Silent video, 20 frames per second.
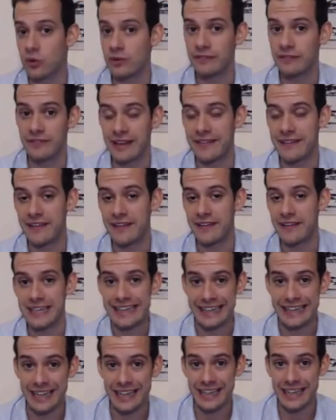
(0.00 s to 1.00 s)
sort of in this
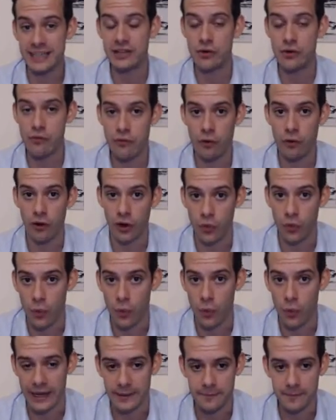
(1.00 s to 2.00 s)
giddy, euphoric
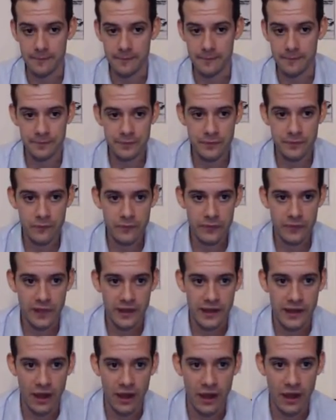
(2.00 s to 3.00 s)
way.
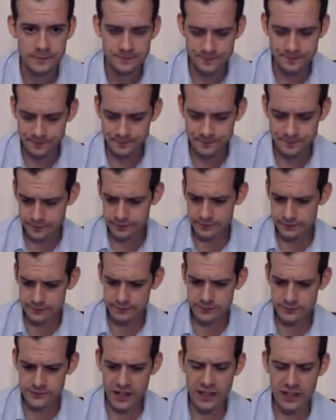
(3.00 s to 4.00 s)
Now,
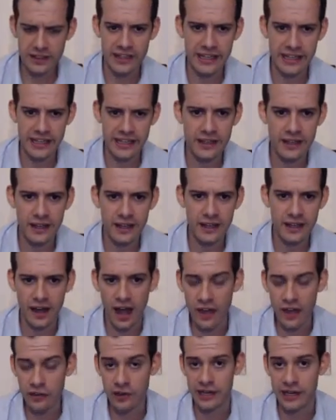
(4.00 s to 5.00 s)
the
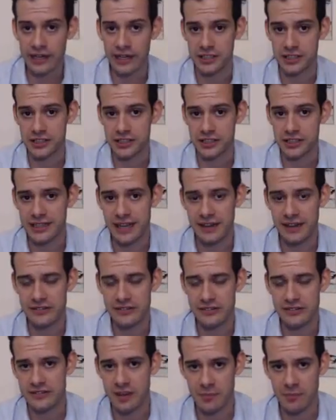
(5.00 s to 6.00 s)
other condition
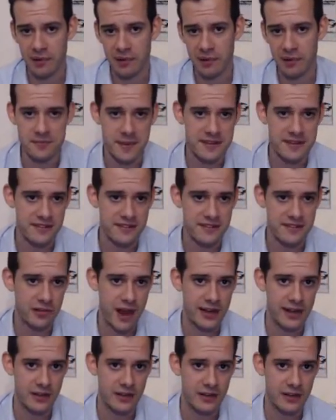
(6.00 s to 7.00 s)
is that some participants
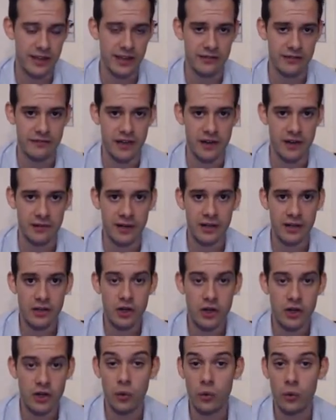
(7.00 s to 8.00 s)
interacted with a Confederate
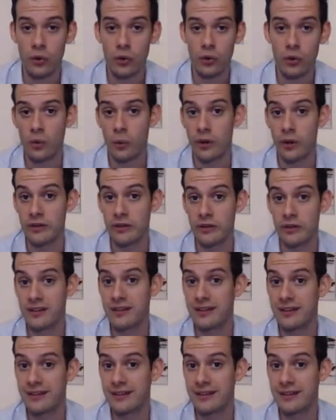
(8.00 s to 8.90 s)
who was